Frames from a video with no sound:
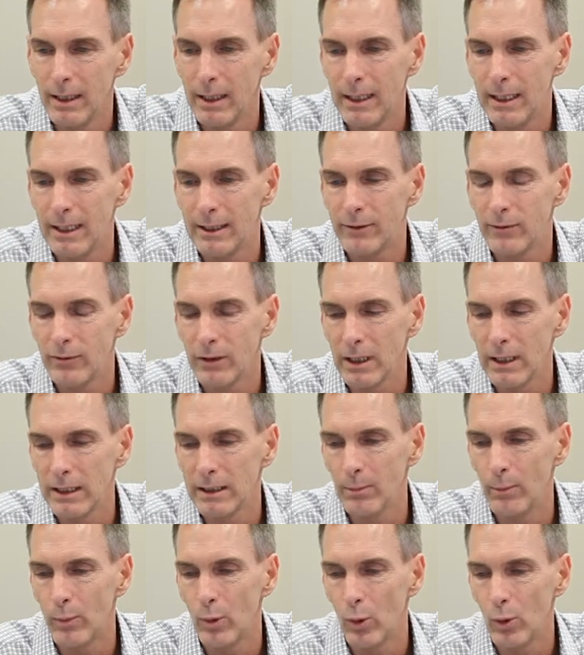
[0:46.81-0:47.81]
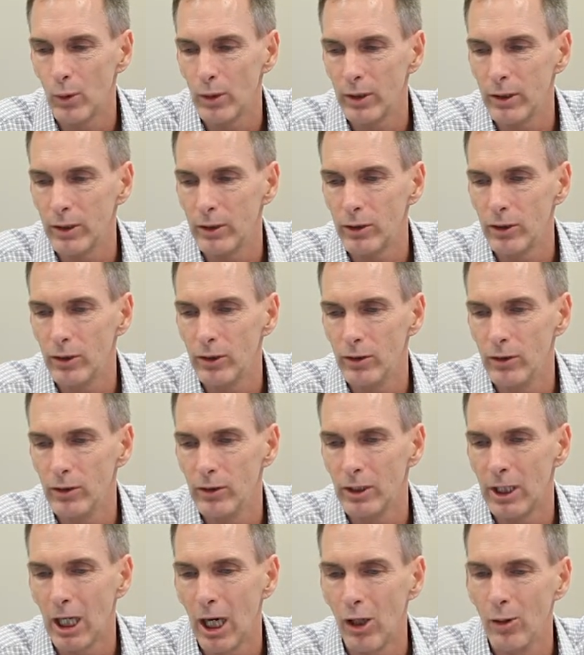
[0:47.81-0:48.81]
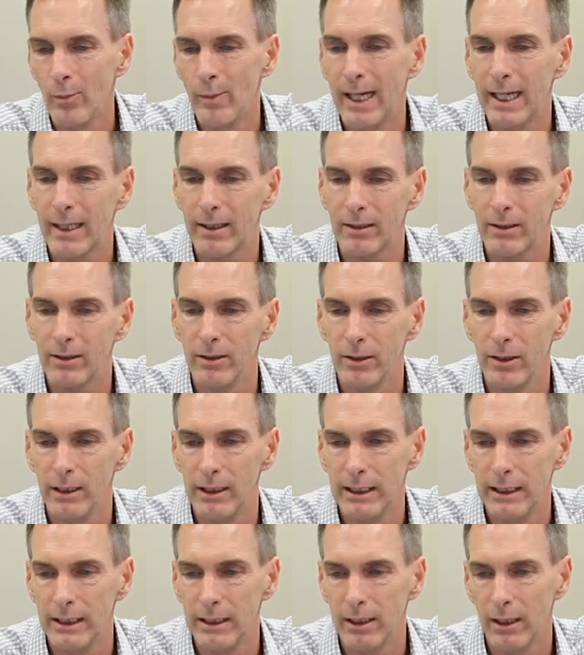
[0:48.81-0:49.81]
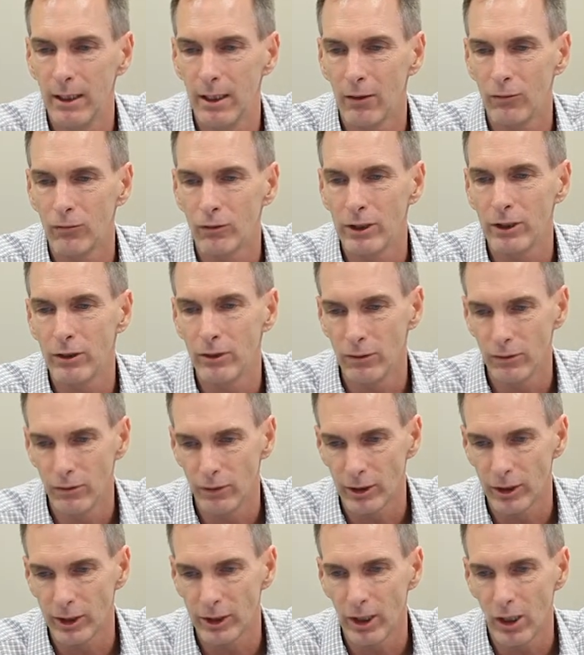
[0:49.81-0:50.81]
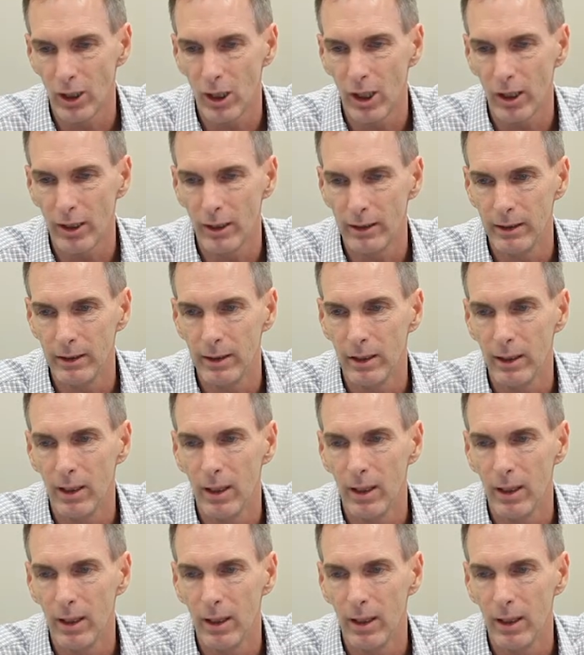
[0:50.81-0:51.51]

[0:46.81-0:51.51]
it's really important to go back to the original design